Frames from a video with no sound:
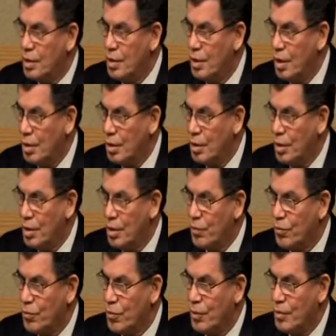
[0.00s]
the
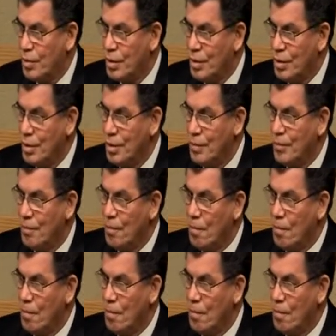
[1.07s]
unclean from the clean?